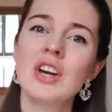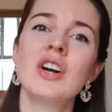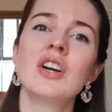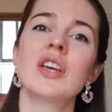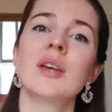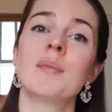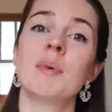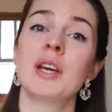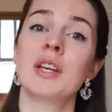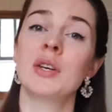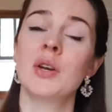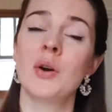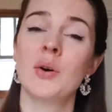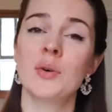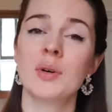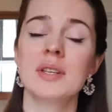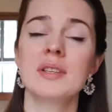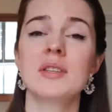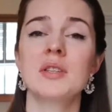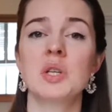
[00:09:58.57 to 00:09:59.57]
You may
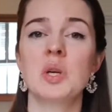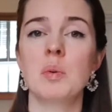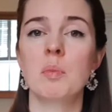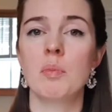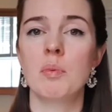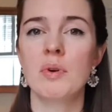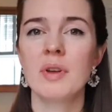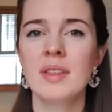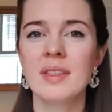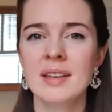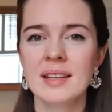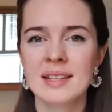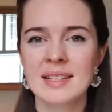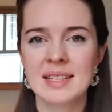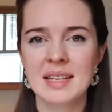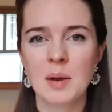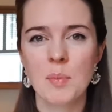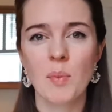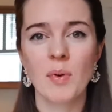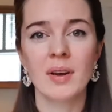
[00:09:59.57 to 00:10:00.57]
notice you're breathing
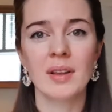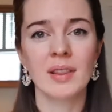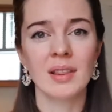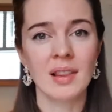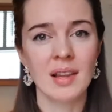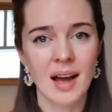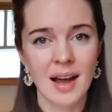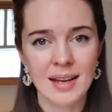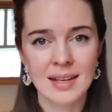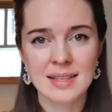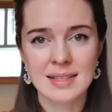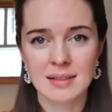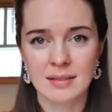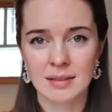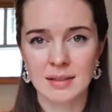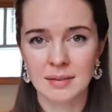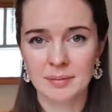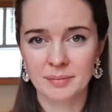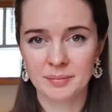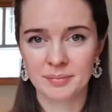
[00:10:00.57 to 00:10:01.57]
deeper and
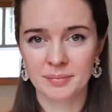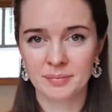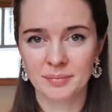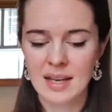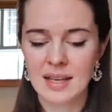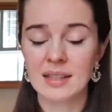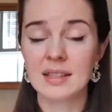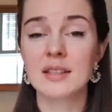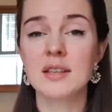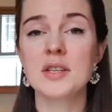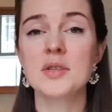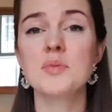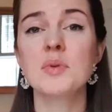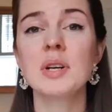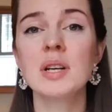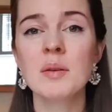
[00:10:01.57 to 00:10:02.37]
lighter. This is really